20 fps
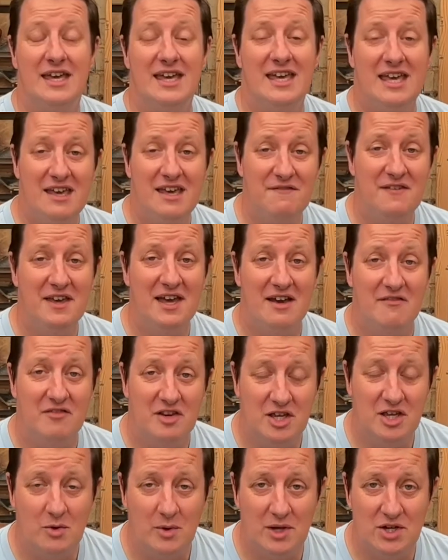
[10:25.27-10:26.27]
If you have
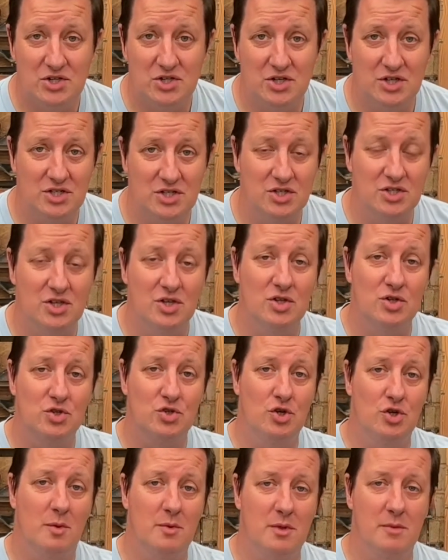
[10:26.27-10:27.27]
any questions,
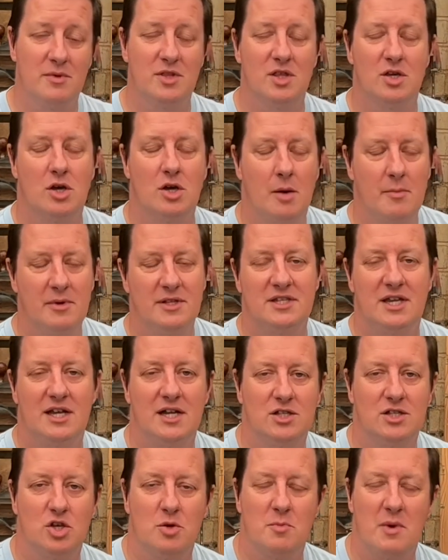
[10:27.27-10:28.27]
drop them in the comments.
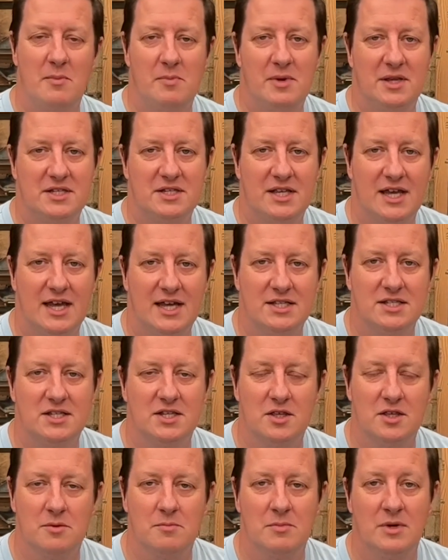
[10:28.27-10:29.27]
I'll do my best to answer
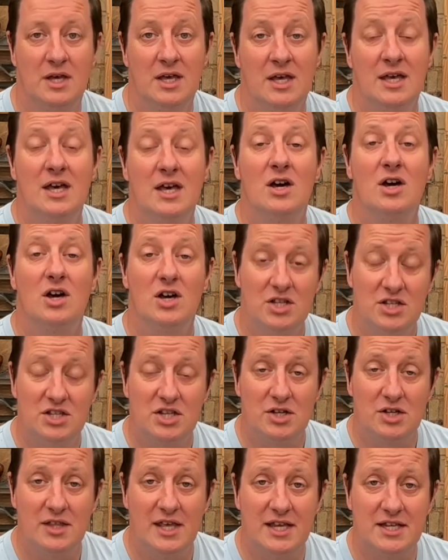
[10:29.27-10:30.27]
them.
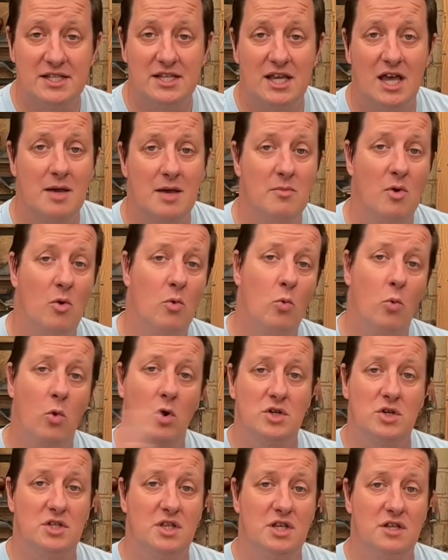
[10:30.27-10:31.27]
Until next time,
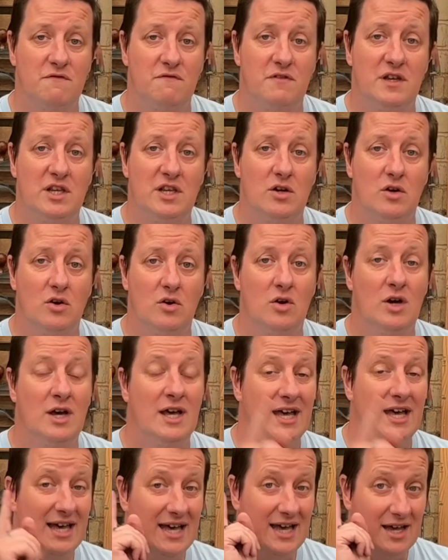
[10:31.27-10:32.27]
watch this video
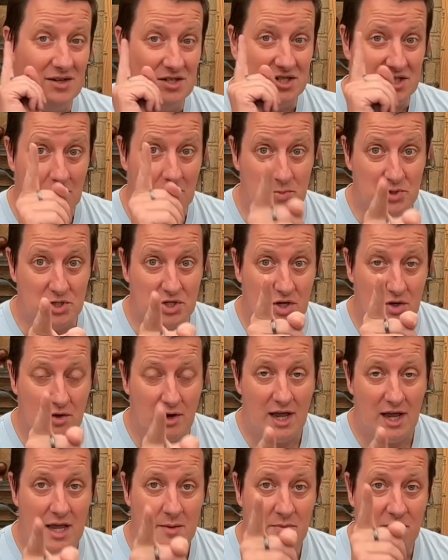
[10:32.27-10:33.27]
and
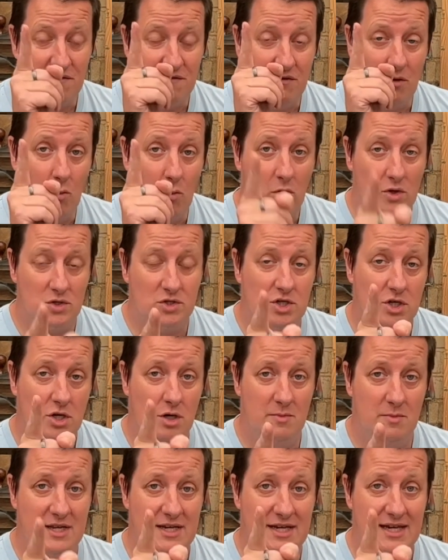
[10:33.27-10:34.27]
subscribe for what's
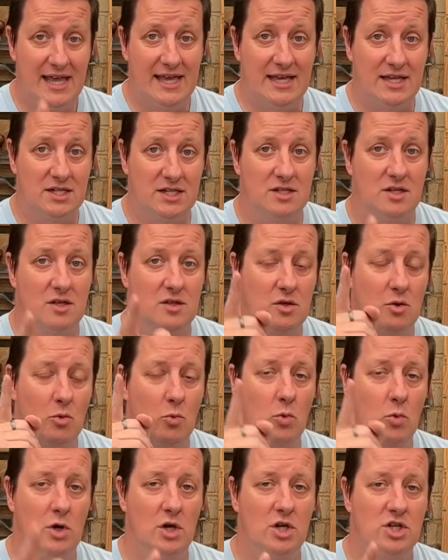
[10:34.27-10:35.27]
coming next. The
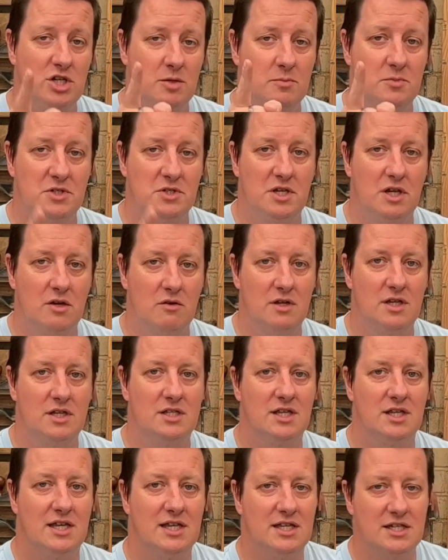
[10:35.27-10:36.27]
worship
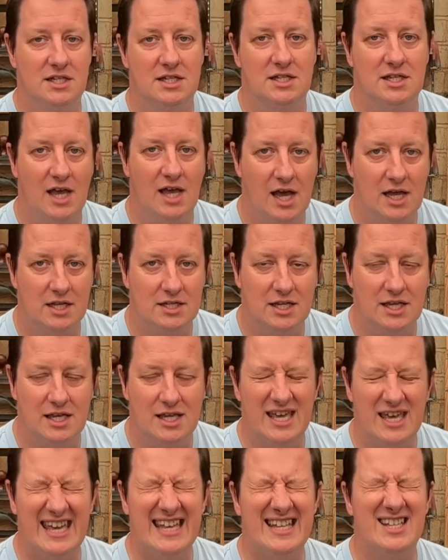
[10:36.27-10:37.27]
series is
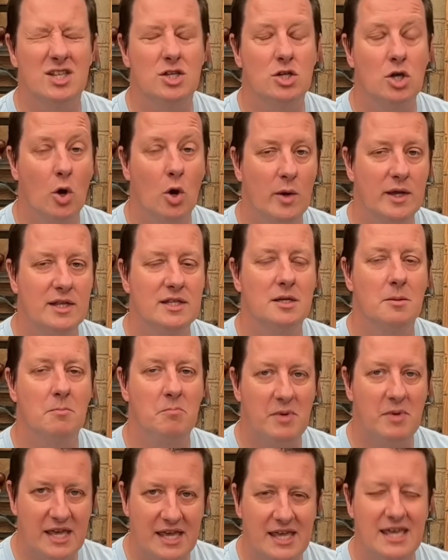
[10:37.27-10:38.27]
starting. It's going to
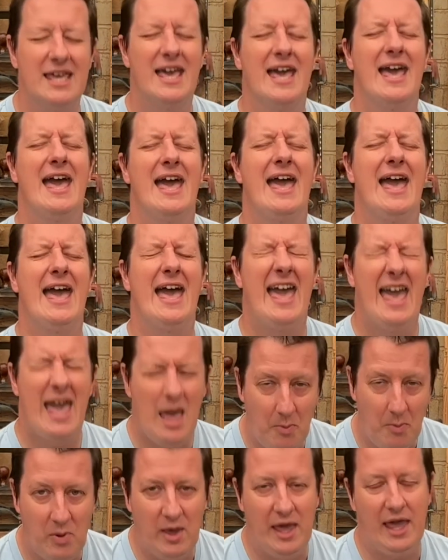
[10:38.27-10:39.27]
be
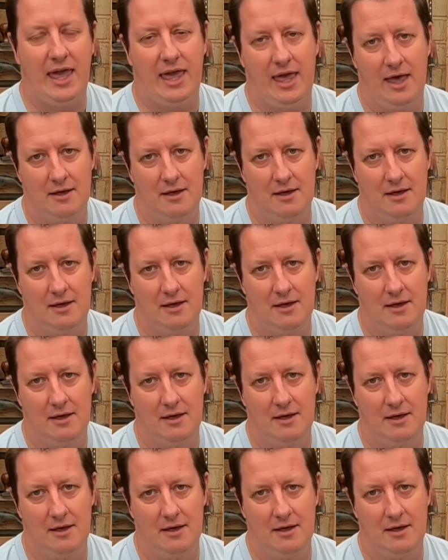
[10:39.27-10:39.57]
epic.